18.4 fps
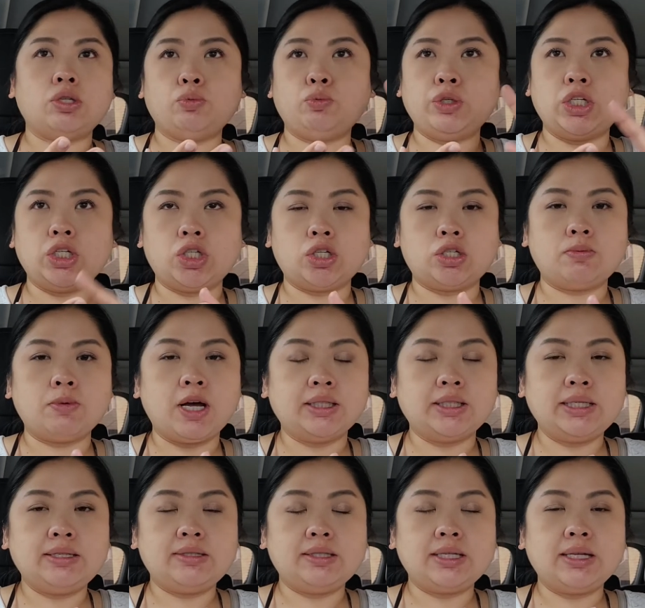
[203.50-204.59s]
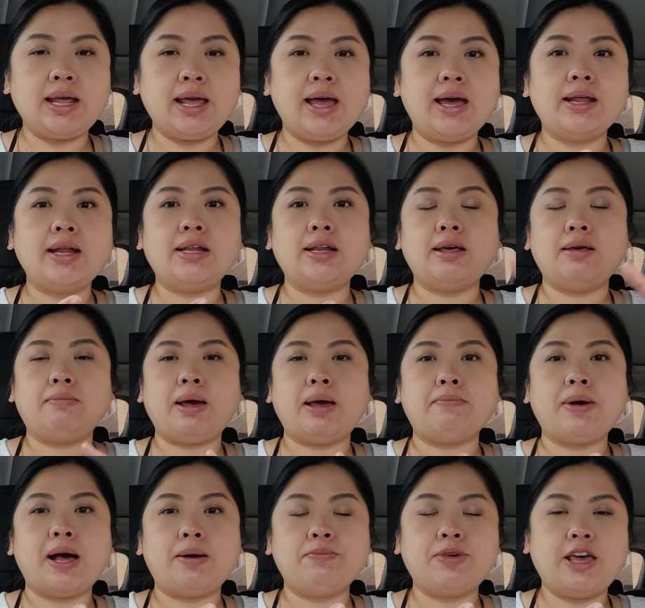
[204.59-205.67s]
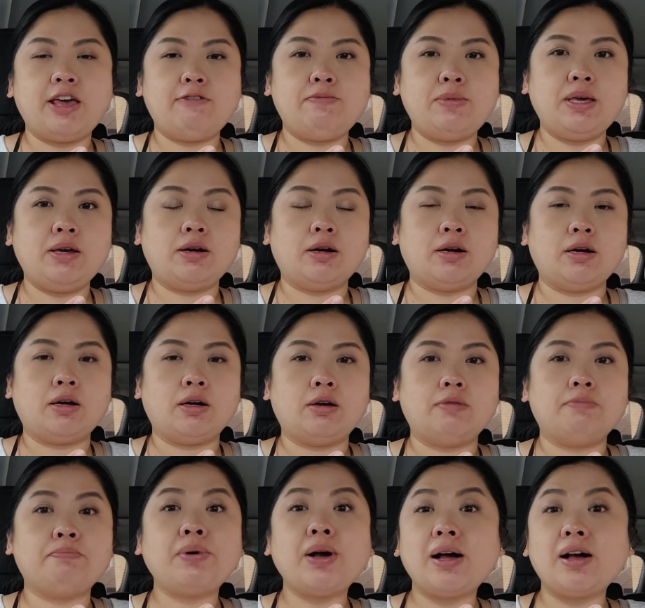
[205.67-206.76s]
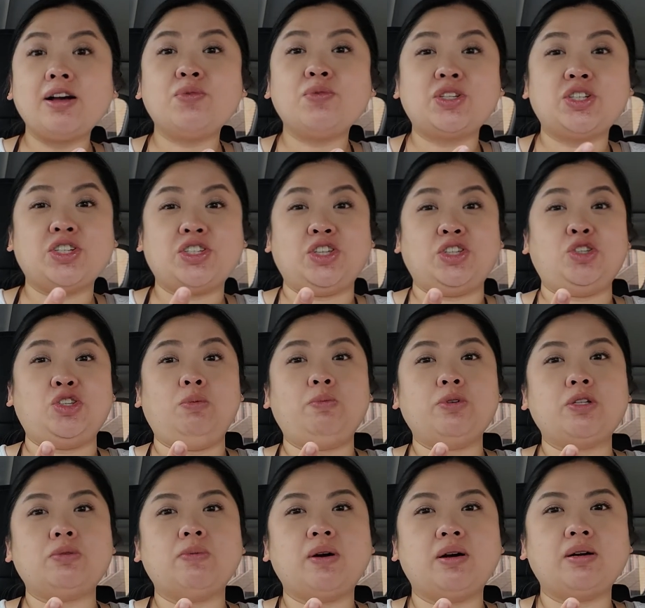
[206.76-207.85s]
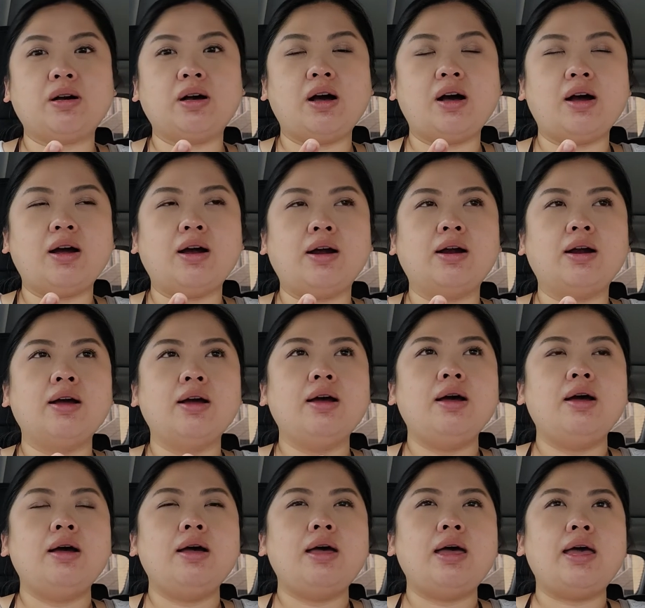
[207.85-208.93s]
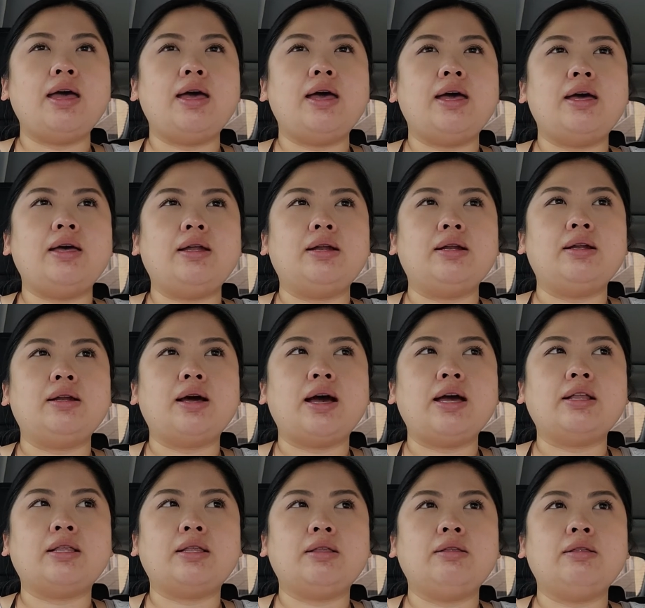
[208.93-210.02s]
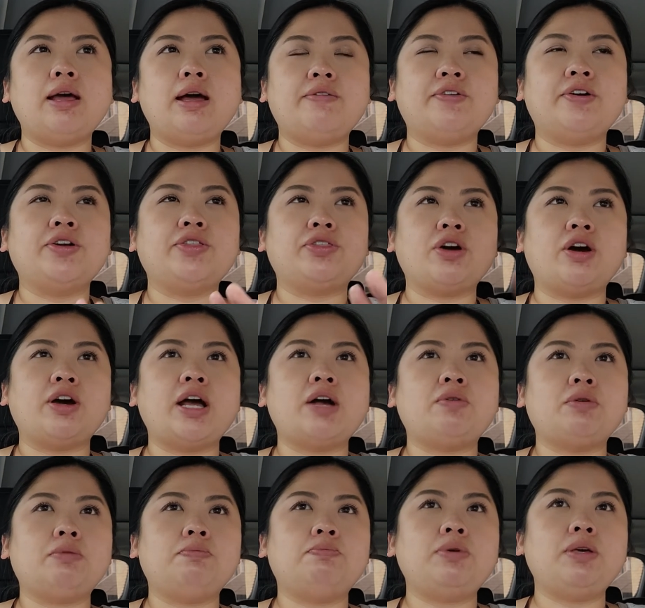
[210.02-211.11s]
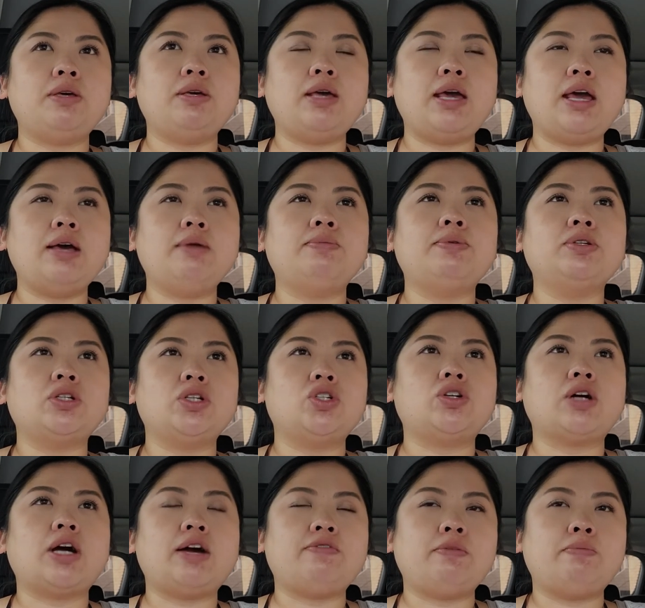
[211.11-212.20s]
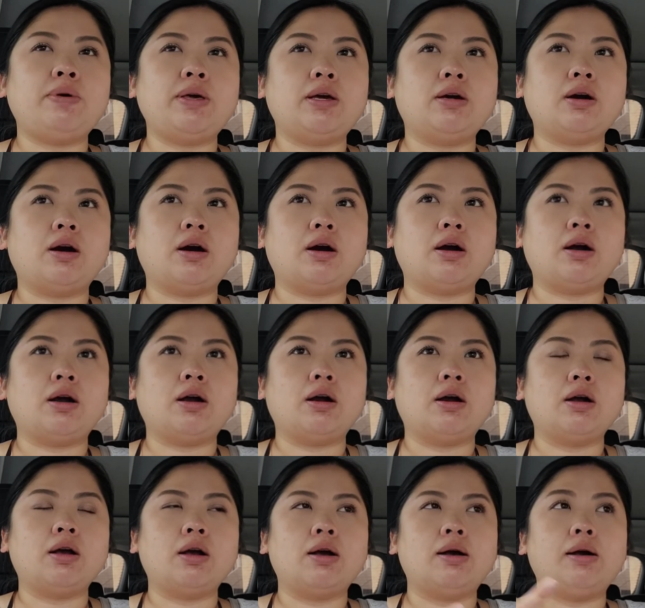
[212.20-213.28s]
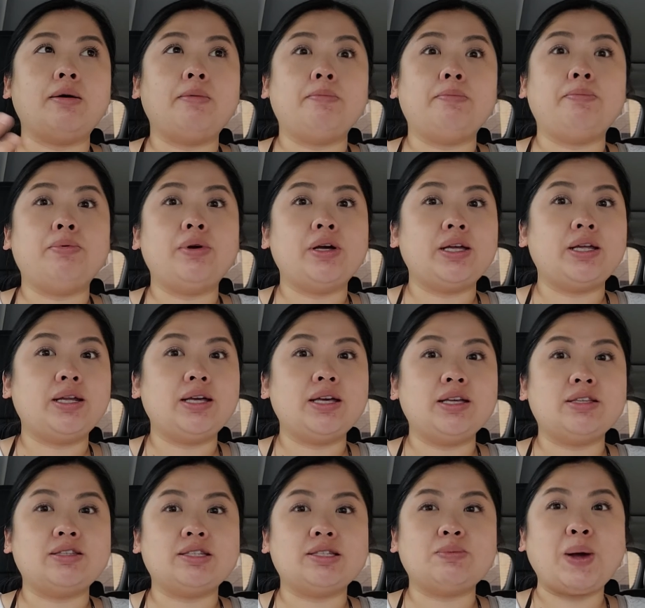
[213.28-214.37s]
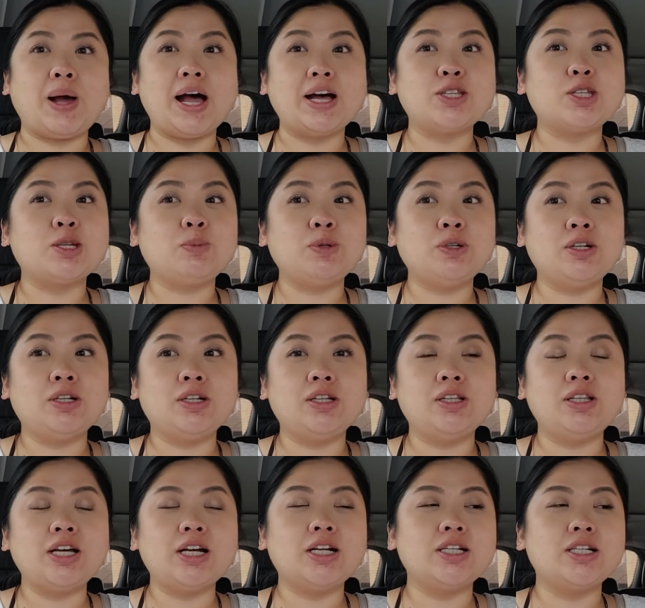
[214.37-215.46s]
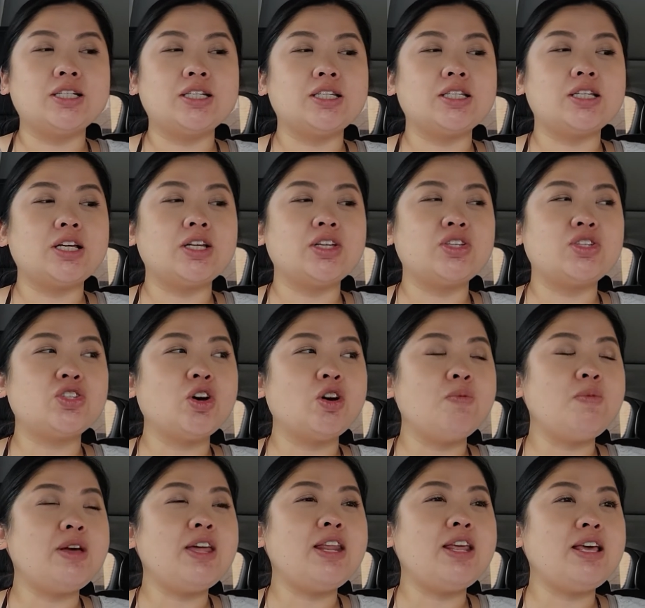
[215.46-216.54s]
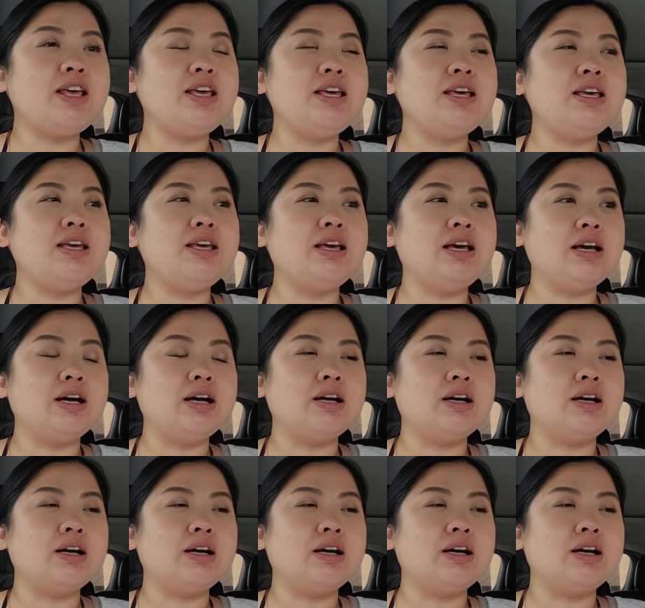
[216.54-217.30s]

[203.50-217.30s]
which is a small sedan, and then my mom gave me her Bug, which is a super small car, and I never thought I would be able to drive a big car, but it's possible. There's so many